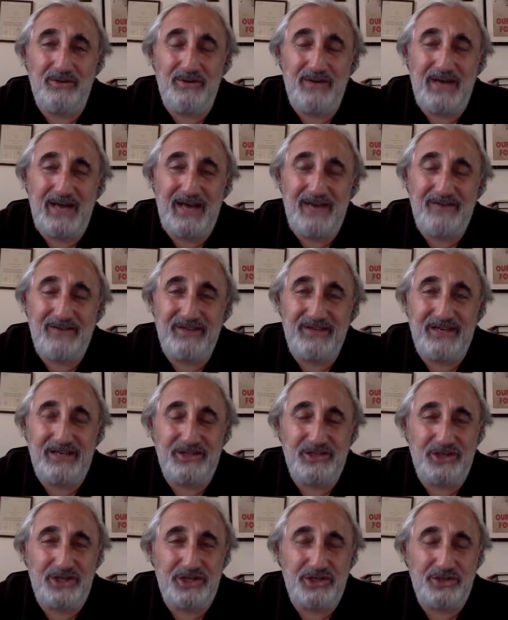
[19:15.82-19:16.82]
Having
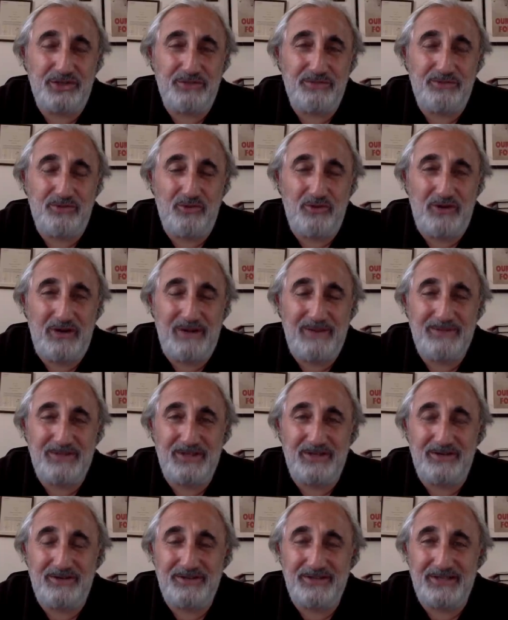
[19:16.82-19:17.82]
educational programs
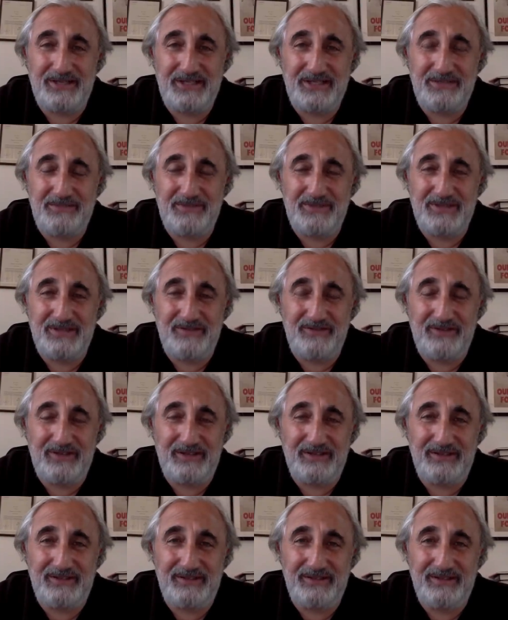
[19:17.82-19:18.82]
that are sex-specific
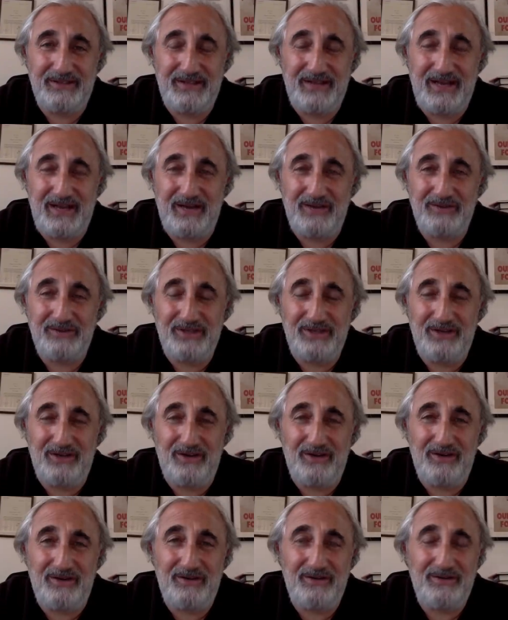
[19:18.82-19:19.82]
in how they
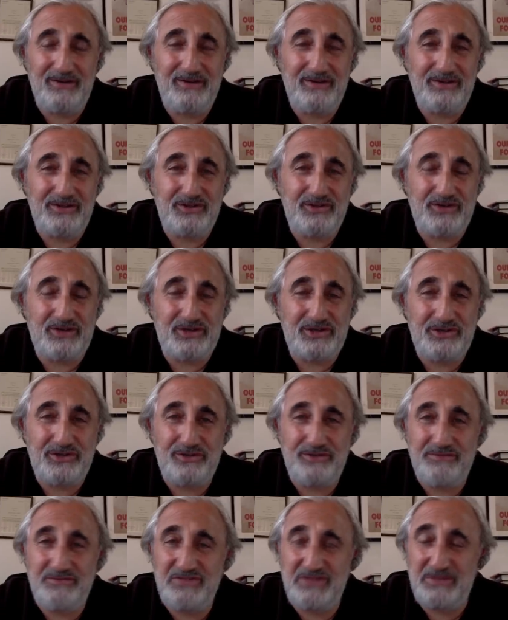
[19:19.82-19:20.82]
are
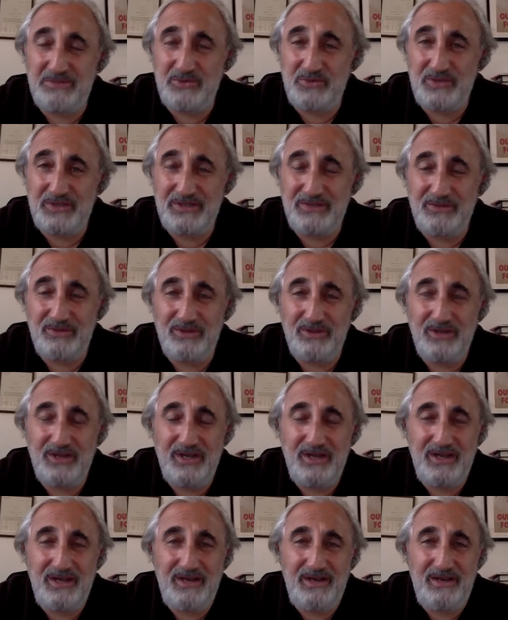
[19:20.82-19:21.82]
structured seems reasonable.
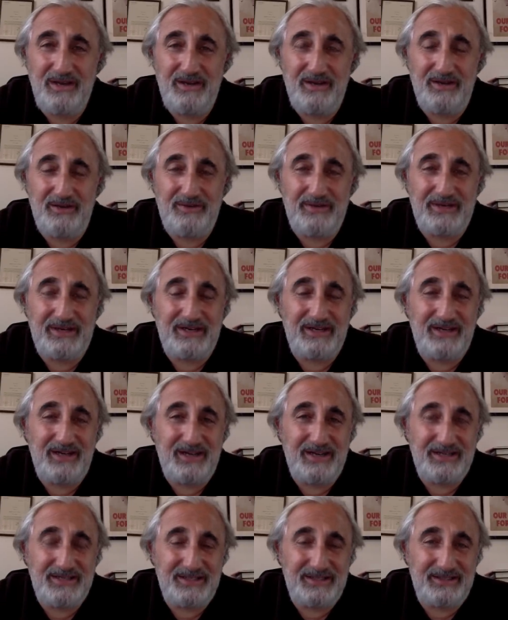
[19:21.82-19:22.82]

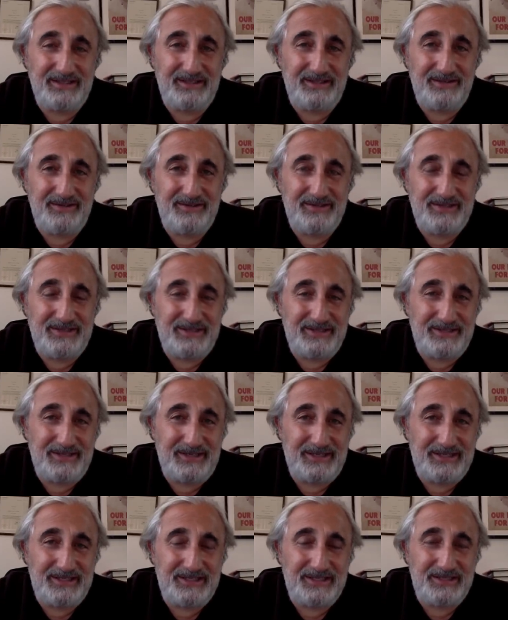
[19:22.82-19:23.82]
Recognizing that there is a
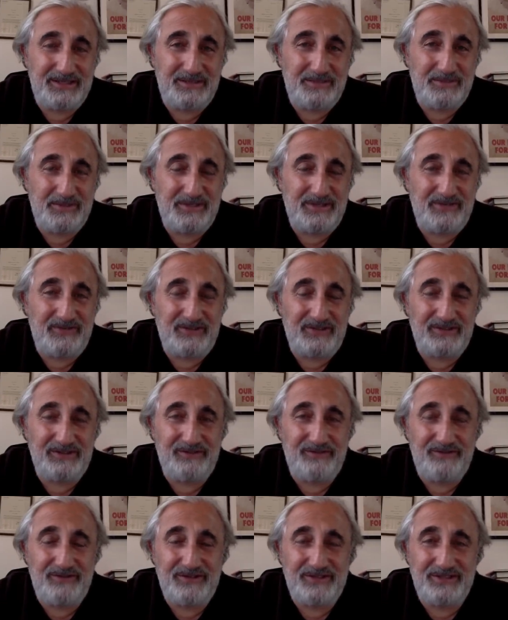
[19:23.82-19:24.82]
sex-specific
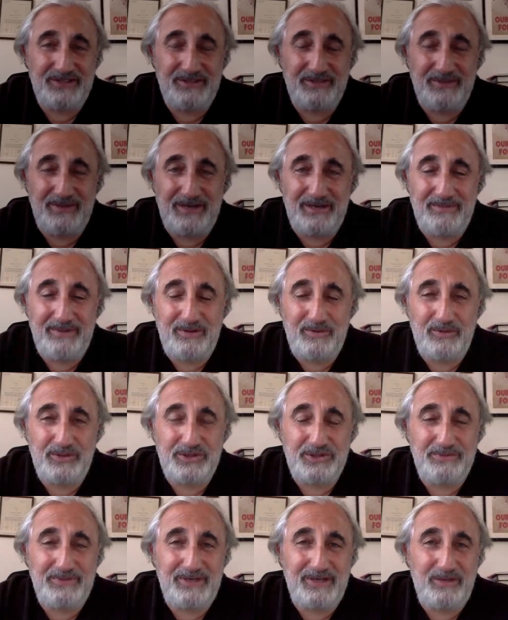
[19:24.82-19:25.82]
difference in the manner by
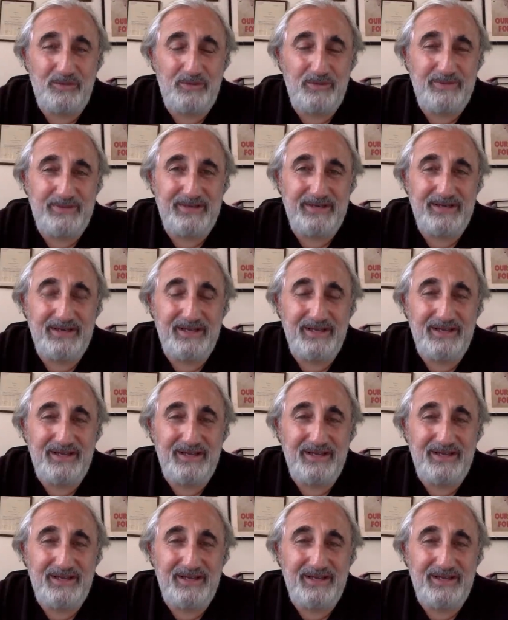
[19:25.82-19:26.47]
which men and women